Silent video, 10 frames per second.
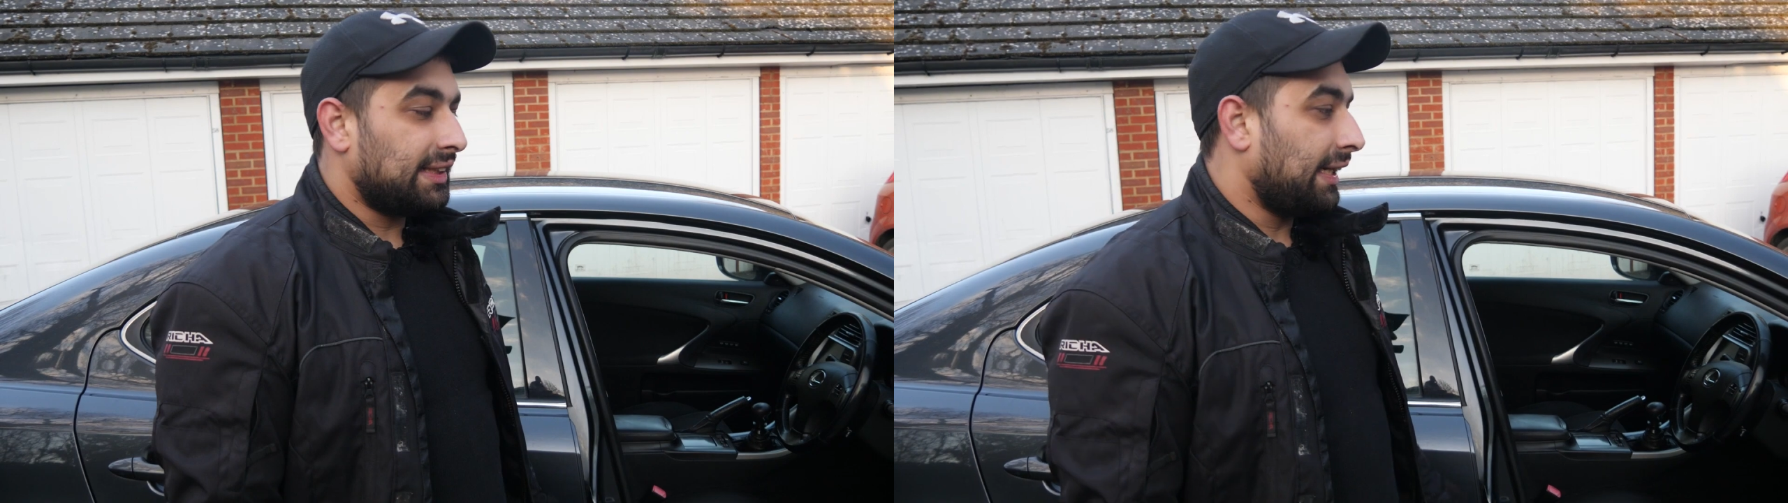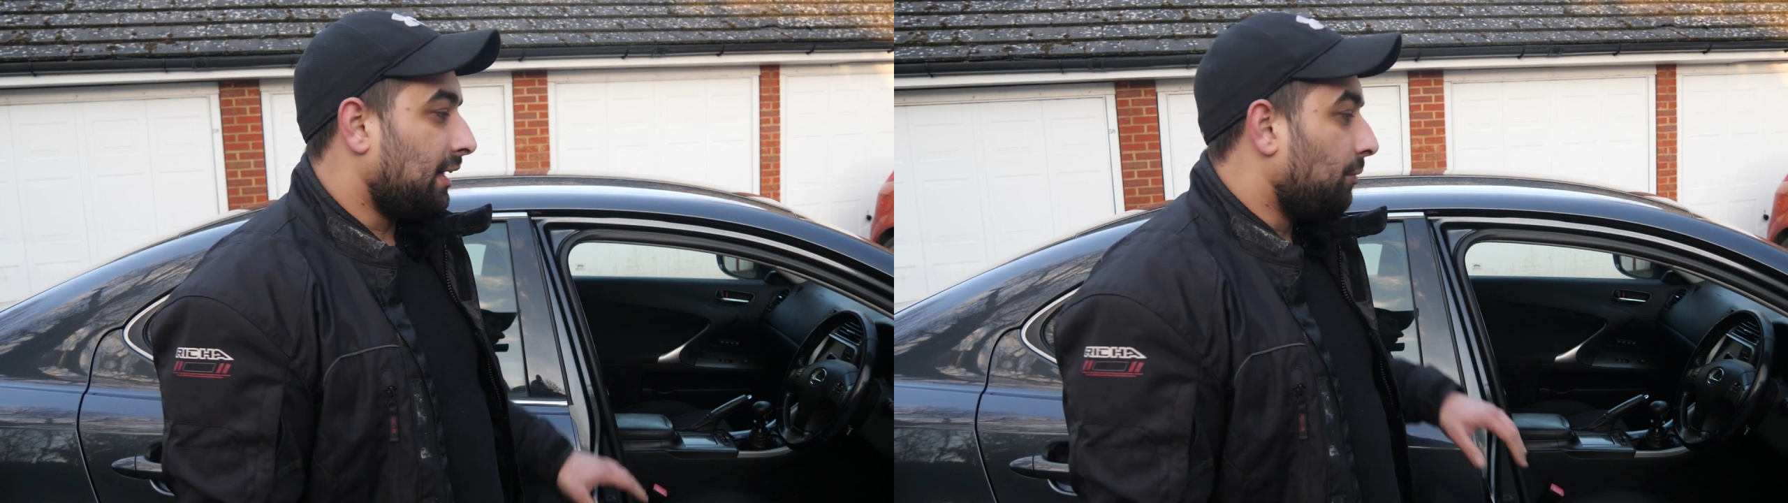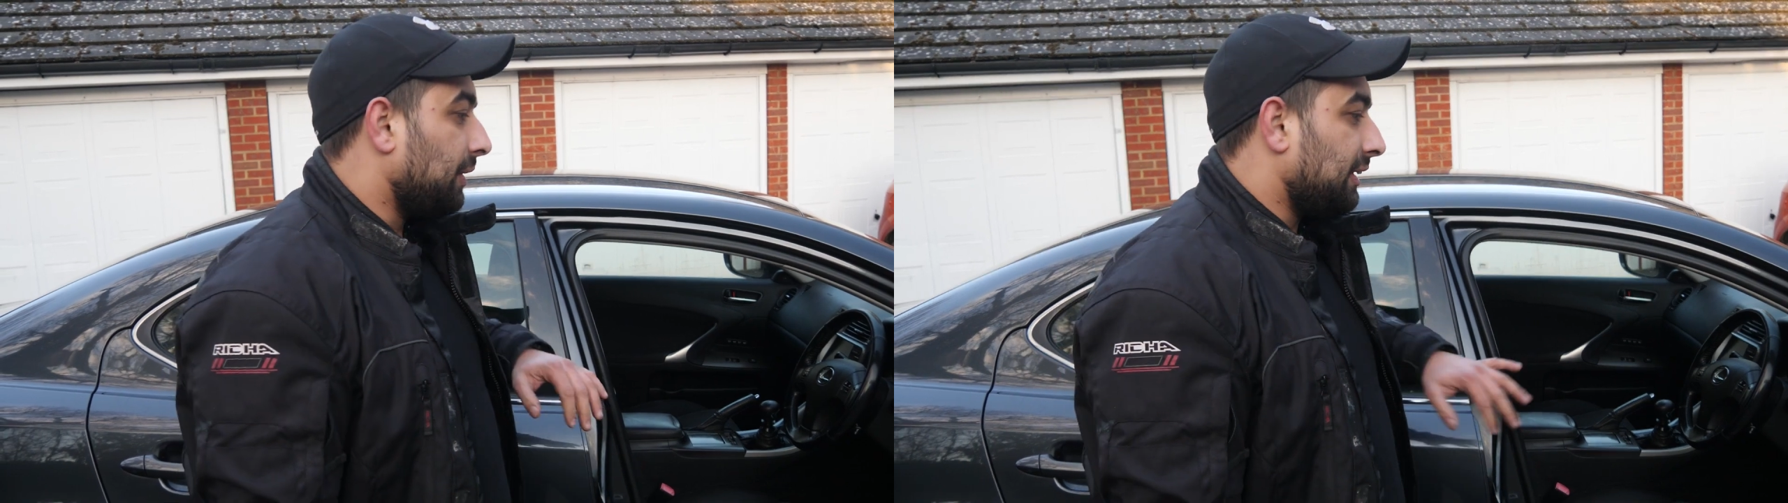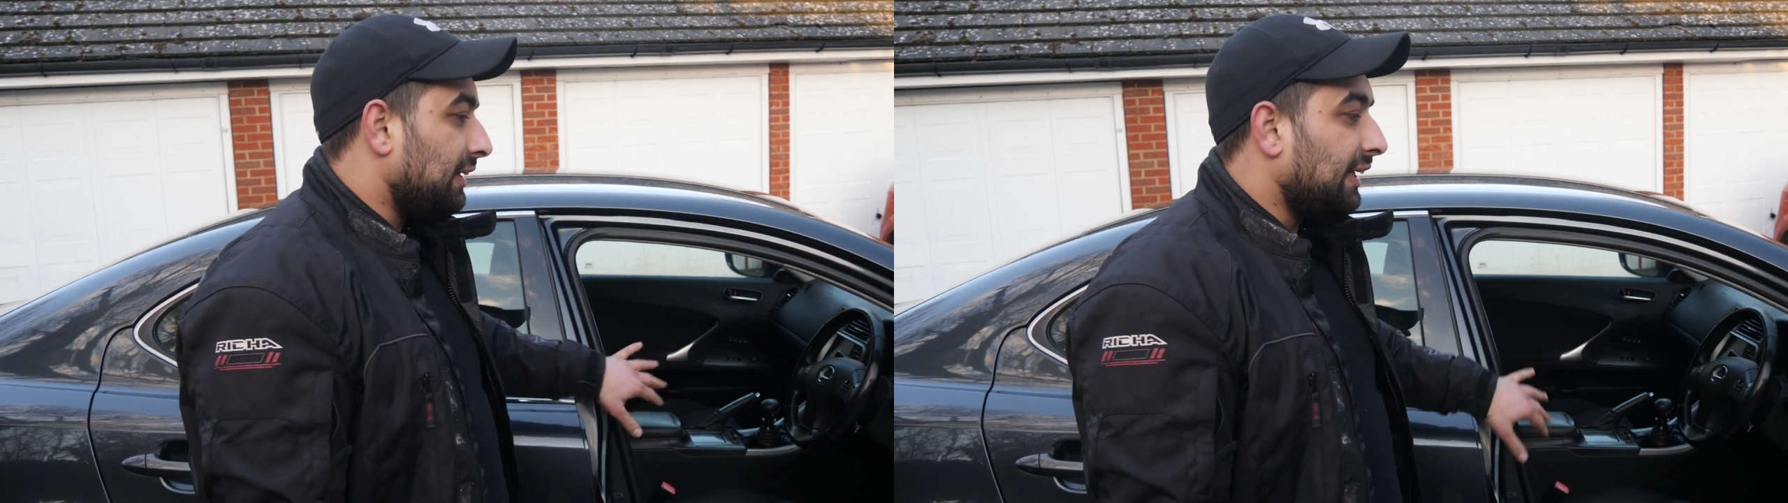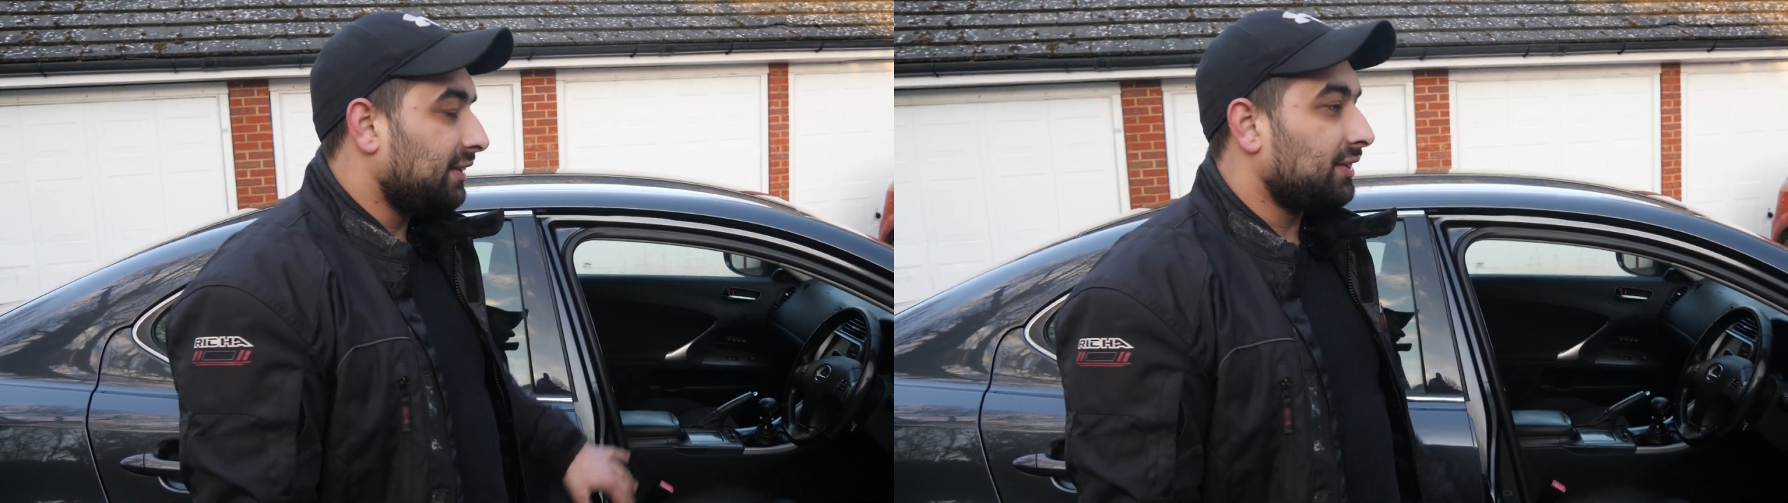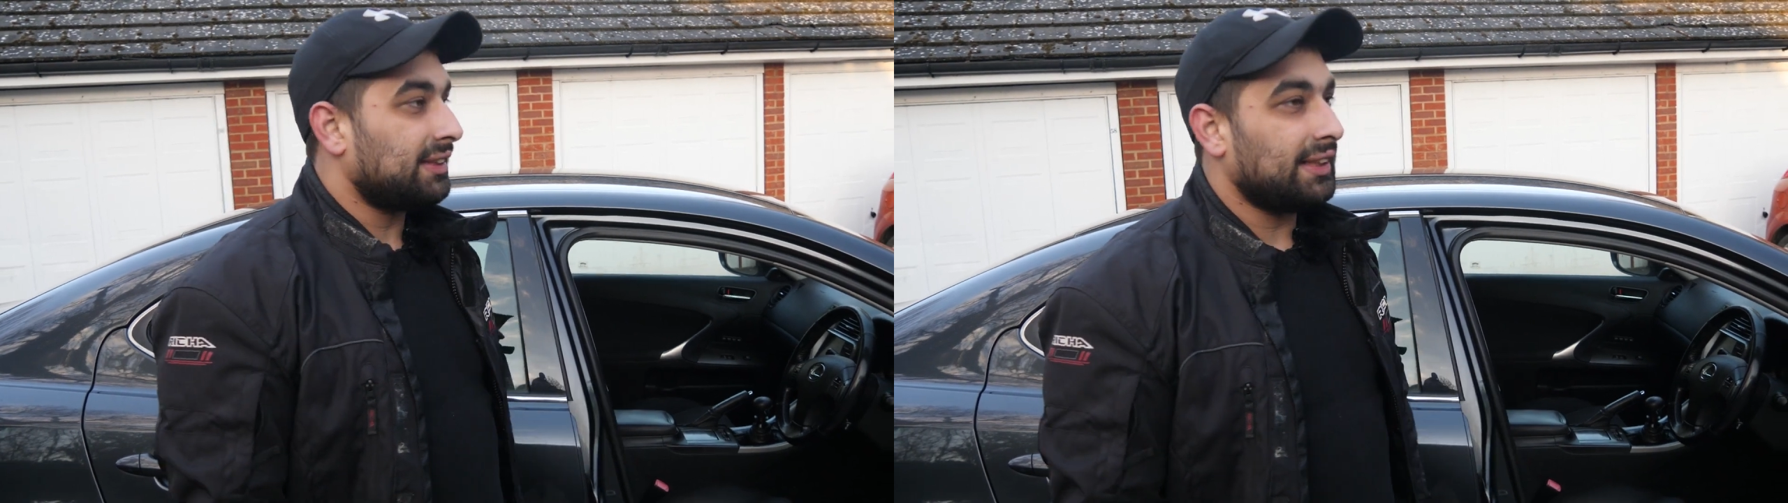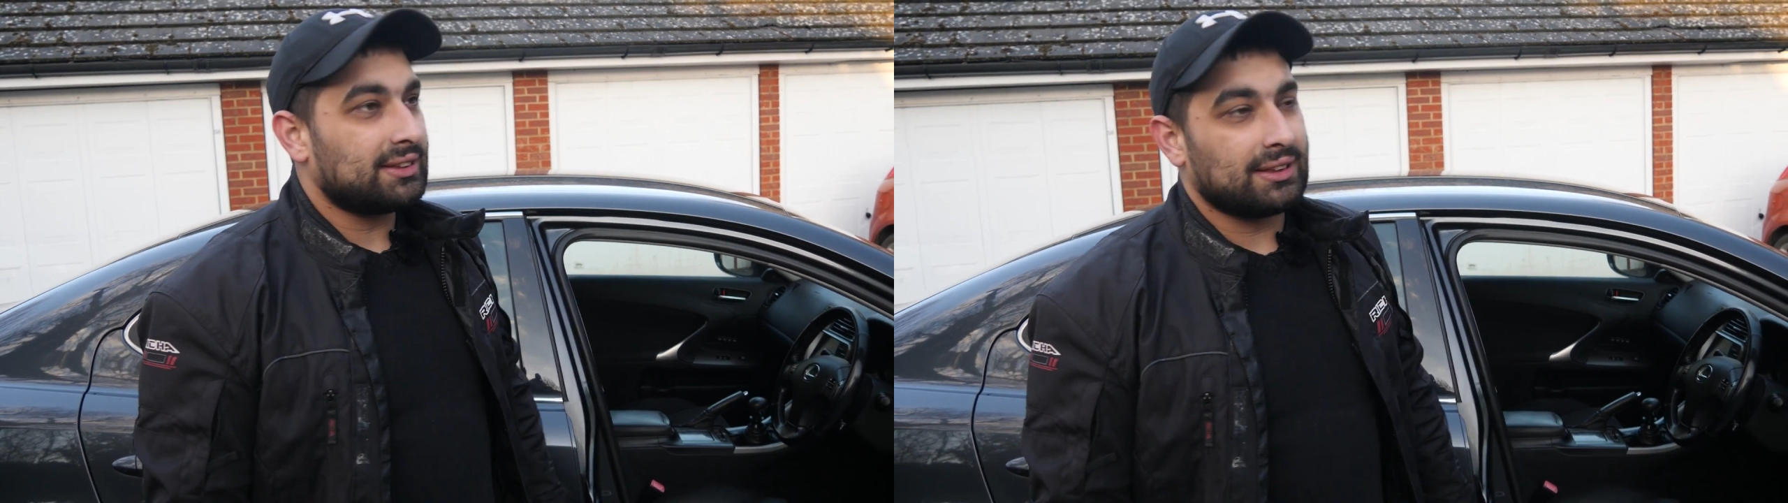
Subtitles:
they come with leather seats,